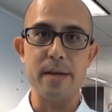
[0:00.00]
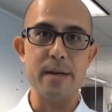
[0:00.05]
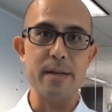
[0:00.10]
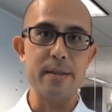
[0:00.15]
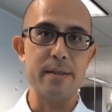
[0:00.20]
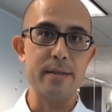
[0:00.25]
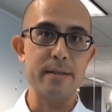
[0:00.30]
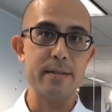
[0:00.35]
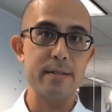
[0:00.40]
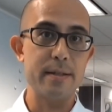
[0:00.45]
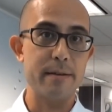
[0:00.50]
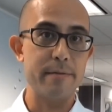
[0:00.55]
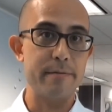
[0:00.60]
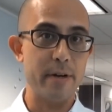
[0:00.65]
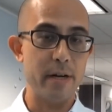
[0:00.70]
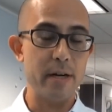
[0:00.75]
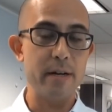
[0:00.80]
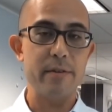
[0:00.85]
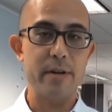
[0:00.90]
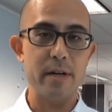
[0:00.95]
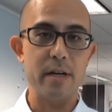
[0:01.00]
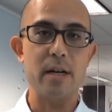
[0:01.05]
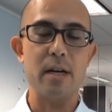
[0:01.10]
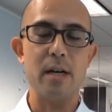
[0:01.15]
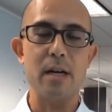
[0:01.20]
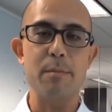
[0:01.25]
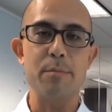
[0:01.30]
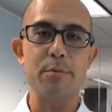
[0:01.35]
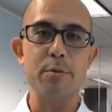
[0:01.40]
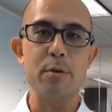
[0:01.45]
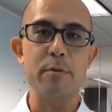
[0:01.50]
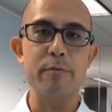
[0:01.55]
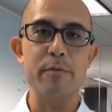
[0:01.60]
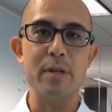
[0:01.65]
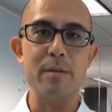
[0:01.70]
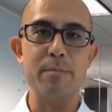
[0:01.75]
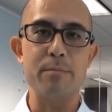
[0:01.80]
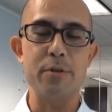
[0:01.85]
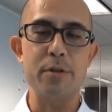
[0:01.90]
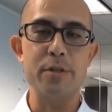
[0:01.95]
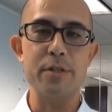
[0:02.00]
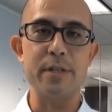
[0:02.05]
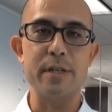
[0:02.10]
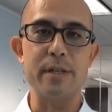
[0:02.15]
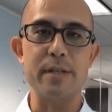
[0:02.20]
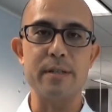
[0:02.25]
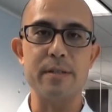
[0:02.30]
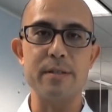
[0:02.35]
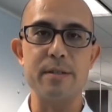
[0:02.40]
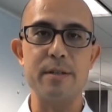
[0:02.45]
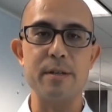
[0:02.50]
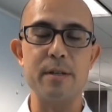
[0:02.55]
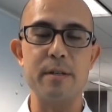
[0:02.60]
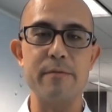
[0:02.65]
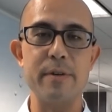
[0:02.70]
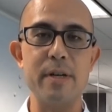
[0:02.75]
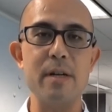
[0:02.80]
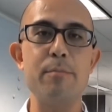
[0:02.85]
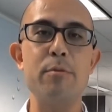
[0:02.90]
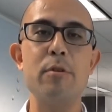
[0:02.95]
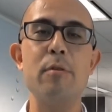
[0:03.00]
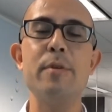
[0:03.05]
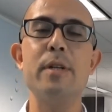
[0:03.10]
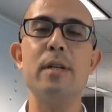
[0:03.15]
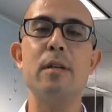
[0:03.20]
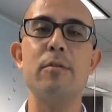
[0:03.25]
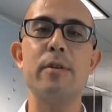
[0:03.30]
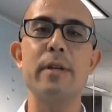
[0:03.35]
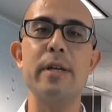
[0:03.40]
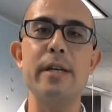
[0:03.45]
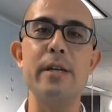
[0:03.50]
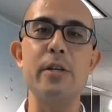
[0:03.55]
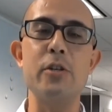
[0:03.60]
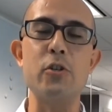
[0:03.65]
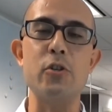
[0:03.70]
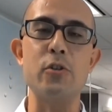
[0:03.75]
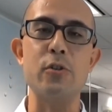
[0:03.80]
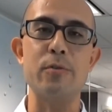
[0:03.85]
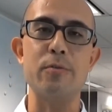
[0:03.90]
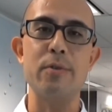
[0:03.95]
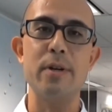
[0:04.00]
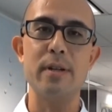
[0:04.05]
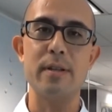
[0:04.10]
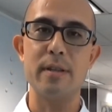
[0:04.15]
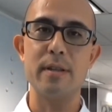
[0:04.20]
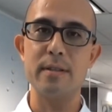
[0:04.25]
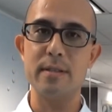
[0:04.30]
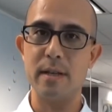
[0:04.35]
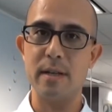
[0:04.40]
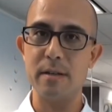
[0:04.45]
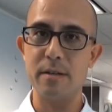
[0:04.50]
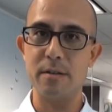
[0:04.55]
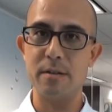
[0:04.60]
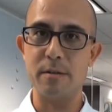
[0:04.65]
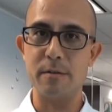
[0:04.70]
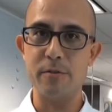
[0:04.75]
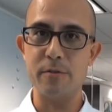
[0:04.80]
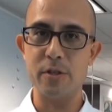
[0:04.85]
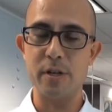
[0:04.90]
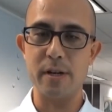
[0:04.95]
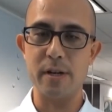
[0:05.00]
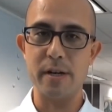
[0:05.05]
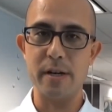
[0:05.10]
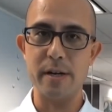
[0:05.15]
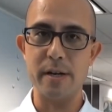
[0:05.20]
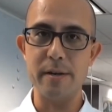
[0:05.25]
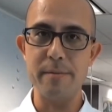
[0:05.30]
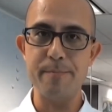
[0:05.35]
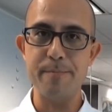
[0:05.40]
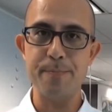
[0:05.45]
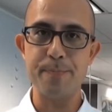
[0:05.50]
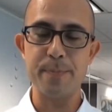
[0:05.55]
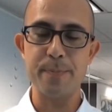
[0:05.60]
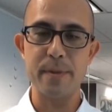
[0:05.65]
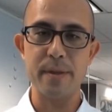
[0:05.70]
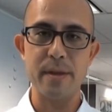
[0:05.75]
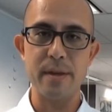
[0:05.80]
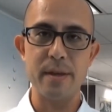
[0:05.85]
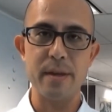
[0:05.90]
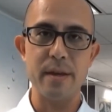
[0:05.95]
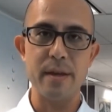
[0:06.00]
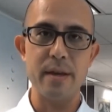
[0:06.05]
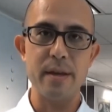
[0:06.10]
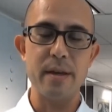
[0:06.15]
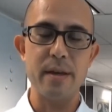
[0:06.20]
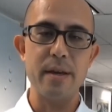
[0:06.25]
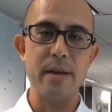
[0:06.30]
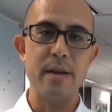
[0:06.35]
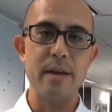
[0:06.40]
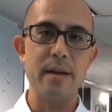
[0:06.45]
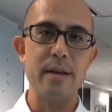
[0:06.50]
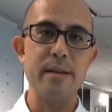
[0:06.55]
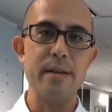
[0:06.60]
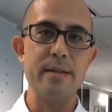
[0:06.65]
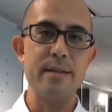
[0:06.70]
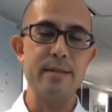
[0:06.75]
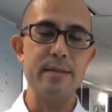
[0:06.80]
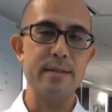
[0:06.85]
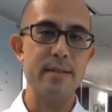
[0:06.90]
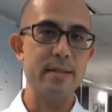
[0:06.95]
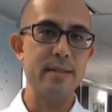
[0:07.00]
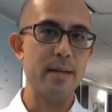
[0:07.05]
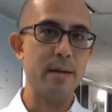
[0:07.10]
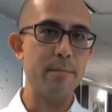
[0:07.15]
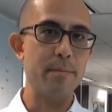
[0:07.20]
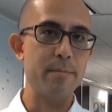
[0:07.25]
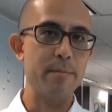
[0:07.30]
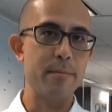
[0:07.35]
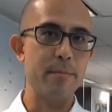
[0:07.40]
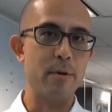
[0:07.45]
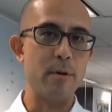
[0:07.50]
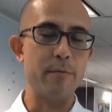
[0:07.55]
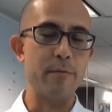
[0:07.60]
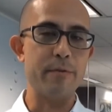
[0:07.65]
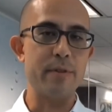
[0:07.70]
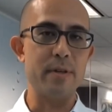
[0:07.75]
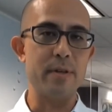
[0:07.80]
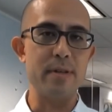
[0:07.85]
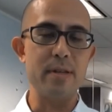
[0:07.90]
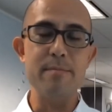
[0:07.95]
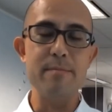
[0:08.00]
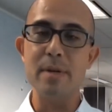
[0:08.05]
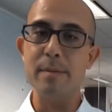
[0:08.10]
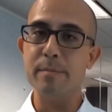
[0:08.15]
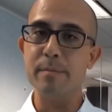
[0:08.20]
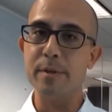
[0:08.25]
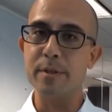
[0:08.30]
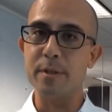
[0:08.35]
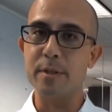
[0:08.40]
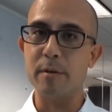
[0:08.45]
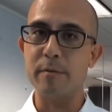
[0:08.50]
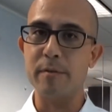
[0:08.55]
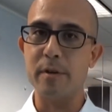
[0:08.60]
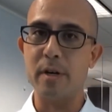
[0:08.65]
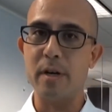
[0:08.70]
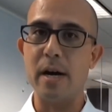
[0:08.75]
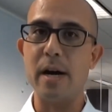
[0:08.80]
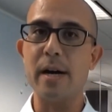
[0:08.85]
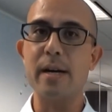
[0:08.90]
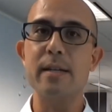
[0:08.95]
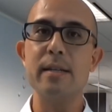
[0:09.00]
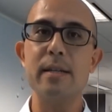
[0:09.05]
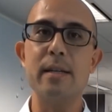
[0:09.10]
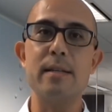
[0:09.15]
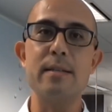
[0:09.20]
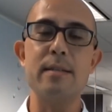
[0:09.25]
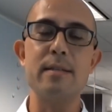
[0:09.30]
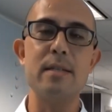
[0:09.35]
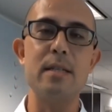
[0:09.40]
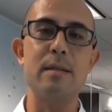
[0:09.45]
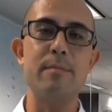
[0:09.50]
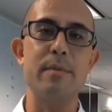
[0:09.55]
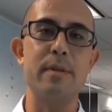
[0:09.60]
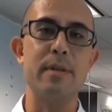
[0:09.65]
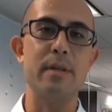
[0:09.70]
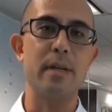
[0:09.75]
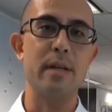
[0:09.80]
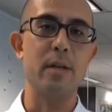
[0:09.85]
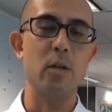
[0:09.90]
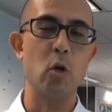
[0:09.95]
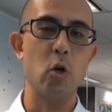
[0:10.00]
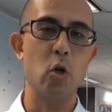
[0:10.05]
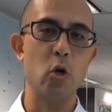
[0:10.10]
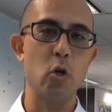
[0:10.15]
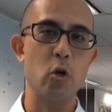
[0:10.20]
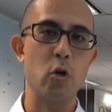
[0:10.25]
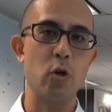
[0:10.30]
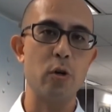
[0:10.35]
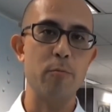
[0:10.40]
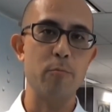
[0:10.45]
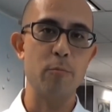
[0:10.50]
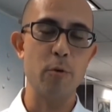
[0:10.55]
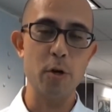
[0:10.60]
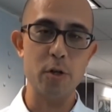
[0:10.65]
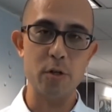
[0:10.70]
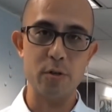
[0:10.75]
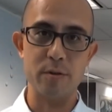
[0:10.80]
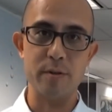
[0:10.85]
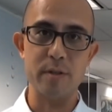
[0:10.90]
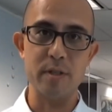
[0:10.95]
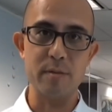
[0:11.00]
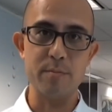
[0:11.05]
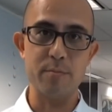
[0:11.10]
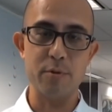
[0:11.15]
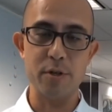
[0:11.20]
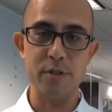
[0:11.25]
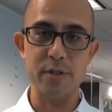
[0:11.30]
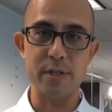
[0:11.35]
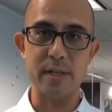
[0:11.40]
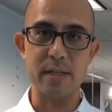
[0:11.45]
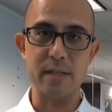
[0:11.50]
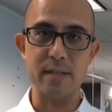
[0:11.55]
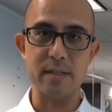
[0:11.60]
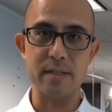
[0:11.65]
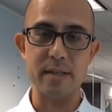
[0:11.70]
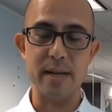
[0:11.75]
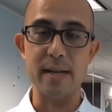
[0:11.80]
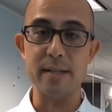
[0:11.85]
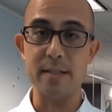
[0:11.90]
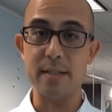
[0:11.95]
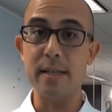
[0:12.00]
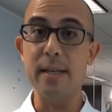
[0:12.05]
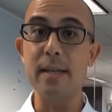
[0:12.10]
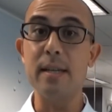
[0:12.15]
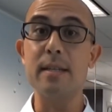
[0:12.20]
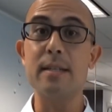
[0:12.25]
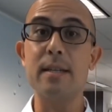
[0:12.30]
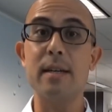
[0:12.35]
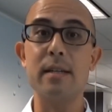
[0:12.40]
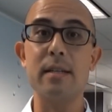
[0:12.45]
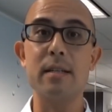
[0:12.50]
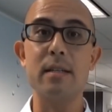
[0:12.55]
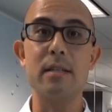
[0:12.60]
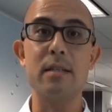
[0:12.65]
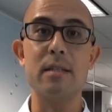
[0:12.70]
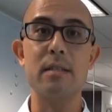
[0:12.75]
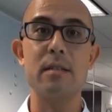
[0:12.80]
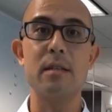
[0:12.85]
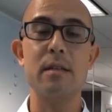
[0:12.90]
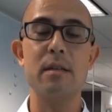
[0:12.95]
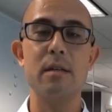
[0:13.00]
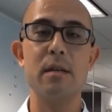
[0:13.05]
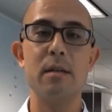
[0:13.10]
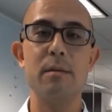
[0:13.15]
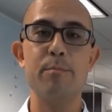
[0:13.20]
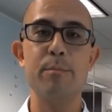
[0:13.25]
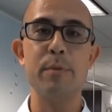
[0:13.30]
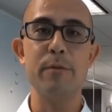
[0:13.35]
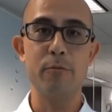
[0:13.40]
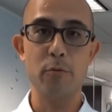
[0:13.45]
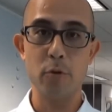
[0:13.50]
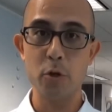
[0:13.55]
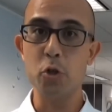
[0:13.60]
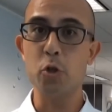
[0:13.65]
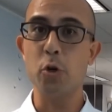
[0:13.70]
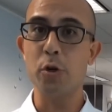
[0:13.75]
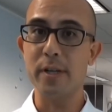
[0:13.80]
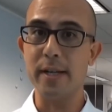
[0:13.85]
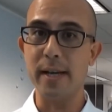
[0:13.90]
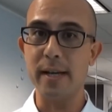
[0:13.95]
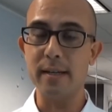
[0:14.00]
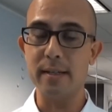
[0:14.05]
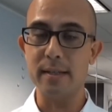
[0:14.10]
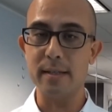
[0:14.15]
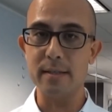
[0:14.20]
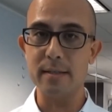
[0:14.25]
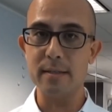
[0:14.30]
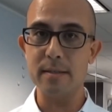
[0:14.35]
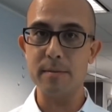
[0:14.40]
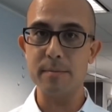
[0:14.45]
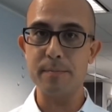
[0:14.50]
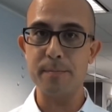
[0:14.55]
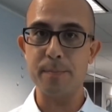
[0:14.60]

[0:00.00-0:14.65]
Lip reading: This is a very, very high profile project in a very prominent location right in the center of Shanghai. Some of the team members of our architects team here in Hong Kong worked on this project as key designers before joining Atkins.